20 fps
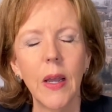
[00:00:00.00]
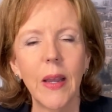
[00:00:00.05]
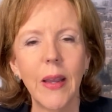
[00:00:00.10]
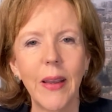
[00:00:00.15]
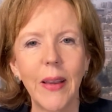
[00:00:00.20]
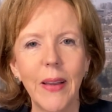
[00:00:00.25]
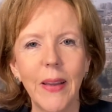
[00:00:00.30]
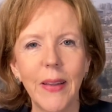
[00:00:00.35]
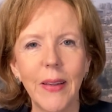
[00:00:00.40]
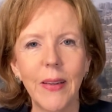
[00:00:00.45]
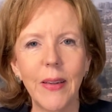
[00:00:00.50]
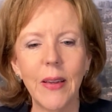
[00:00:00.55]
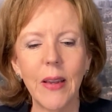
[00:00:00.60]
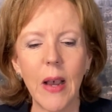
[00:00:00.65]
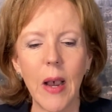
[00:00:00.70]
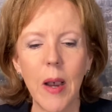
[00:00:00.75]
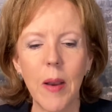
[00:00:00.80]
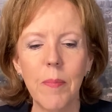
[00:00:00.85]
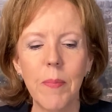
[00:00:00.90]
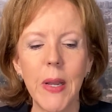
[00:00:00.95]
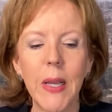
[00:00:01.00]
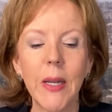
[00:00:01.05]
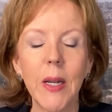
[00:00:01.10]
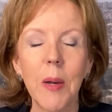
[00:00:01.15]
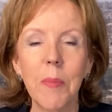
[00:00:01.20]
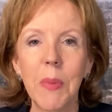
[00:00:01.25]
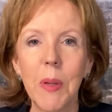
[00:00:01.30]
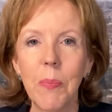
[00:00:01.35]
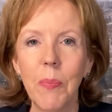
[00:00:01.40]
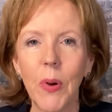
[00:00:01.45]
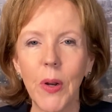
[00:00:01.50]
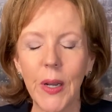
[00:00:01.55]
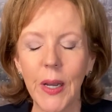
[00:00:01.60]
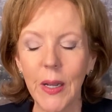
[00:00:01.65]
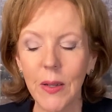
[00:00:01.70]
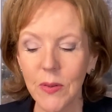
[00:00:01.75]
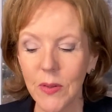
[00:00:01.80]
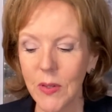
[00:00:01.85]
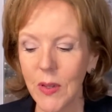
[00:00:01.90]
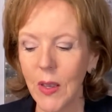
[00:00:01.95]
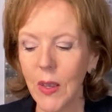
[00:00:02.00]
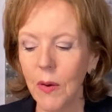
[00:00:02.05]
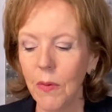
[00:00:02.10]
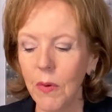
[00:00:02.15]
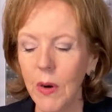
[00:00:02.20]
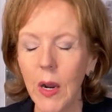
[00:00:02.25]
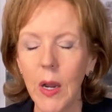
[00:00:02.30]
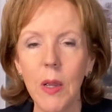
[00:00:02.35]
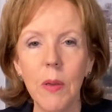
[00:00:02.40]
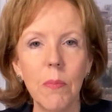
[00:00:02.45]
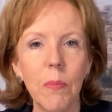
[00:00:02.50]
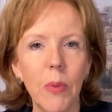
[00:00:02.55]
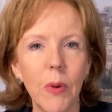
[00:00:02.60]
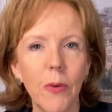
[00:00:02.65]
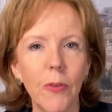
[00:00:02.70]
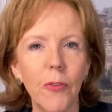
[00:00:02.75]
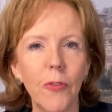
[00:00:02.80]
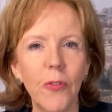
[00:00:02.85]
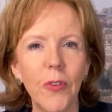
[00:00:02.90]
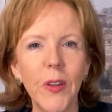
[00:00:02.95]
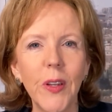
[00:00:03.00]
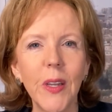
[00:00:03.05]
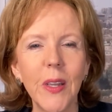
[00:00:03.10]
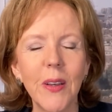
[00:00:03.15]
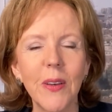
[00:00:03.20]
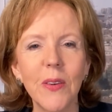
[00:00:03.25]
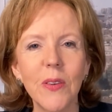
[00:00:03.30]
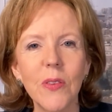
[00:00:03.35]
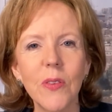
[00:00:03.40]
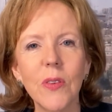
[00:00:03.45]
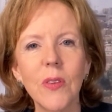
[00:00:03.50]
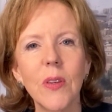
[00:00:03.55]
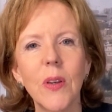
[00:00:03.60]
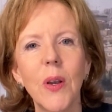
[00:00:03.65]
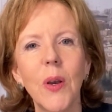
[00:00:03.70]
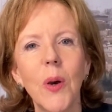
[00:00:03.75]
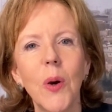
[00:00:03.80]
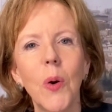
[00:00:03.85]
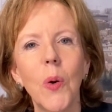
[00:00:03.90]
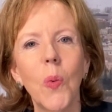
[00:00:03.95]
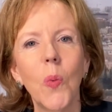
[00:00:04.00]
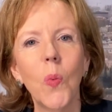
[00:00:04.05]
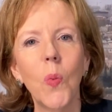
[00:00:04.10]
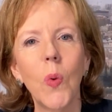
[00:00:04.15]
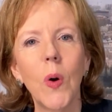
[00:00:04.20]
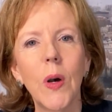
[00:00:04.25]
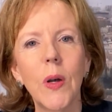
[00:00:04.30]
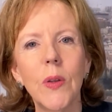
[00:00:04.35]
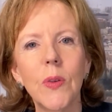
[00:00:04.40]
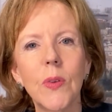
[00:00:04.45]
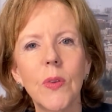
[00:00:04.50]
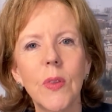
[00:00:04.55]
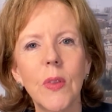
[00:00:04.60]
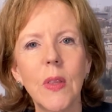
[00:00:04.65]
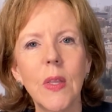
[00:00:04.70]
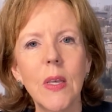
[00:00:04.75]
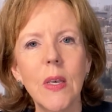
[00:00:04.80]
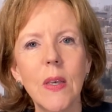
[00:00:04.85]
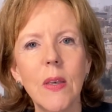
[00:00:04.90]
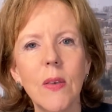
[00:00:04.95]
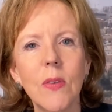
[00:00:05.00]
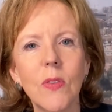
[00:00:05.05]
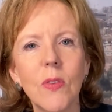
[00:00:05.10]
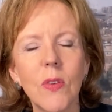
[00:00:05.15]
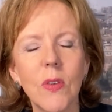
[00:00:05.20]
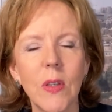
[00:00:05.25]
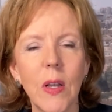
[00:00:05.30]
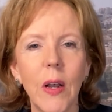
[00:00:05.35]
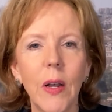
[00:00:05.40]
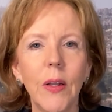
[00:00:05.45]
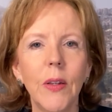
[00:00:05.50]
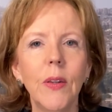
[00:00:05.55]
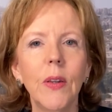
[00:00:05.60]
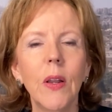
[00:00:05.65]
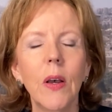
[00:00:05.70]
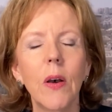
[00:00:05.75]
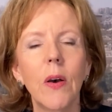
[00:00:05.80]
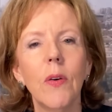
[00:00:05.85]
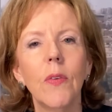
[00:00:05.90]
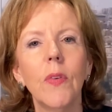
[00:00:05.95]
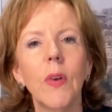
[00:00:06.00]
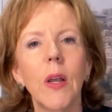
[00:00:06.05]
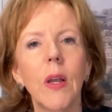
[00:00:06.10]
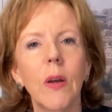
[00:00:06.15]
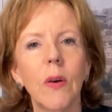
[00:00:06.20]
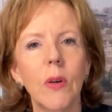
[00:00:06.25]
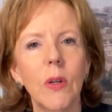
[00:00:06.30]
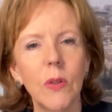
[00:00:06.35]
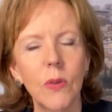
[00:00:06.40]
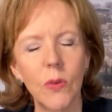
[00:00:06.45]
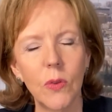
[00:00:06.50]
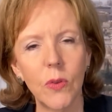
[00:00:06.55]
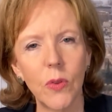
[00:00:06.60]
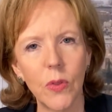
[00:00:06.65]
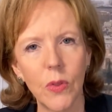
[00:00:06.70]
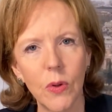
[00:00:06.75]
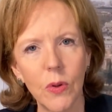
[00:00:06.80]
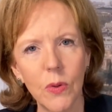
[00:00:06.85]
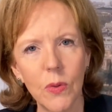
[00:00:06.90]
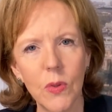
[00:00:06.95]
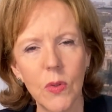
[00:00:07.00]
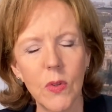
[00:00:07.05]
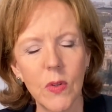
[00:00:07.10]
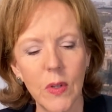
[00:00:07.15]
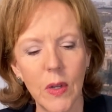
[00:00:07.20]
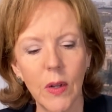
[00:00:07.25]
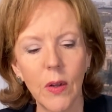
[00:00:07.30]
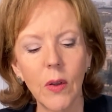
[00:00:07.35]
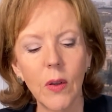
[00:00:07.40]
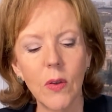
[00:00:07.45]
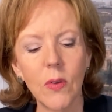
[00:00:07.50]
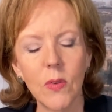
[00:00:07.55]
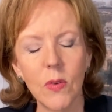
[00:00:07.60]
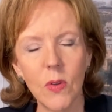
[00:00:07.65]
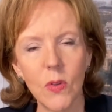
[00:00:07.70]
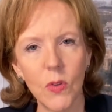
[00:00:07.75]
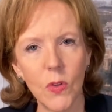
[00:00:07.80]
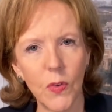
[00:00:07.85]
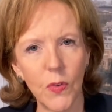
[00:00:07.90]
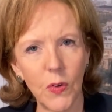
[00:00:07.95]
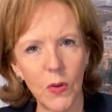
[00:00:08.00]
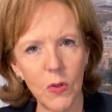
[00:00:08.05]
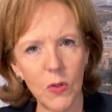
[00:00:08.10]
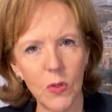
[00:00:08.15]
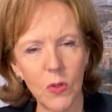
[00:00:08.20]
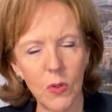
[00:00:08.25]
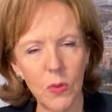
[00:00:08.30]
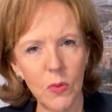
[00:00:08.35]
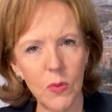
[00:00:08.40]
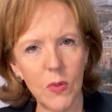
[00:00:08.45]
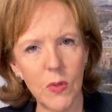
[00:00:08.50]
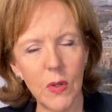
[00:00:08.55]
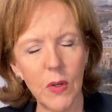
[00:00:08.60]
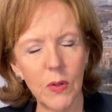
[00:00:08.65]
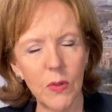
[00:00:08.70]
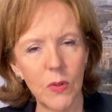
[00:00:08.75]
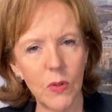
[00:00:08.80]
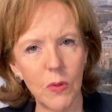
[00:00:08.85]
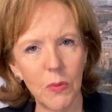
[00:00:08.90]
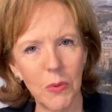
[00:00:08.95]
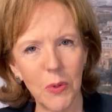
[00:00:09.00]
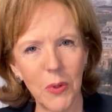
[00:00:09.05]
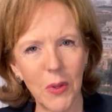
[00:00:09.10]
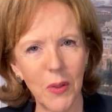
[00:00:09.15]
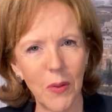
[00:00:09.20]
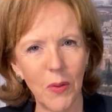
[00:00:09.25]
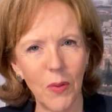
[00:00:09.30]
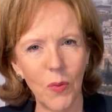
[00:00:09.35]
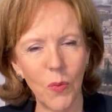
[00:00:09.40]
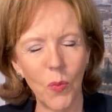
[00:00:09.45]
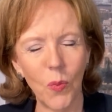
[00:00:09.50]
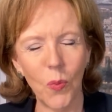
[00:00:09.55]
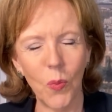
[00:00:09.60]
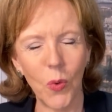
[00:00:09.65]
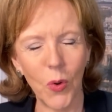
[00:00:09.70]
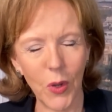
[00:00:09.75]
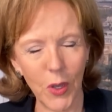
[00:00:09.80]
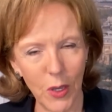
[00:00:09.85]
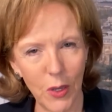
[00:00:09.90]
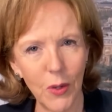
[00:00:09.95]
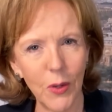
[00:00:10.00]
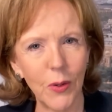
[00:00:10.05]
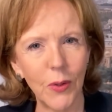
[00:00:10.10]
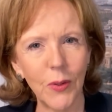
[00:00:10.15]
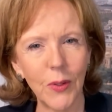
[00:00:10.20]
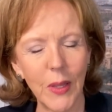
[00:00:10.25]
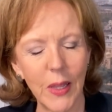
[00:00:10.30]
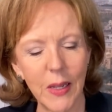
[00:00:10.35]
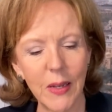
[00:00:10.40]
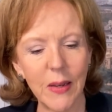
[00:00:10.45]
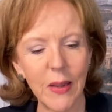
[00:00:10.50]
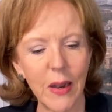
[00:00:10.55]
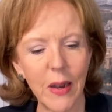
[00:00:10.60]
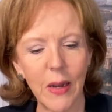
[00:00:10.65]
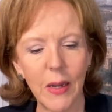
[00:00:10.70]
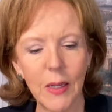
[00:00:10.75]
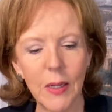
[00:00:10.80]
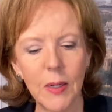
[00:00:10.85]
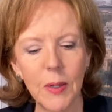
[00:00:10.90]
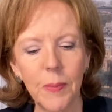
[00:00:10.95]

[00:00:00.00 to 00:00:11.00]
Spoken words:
And I may not be pronouncing it right, but Phinehas was the son of Aaron's third son, because his first two sons were killed. They died.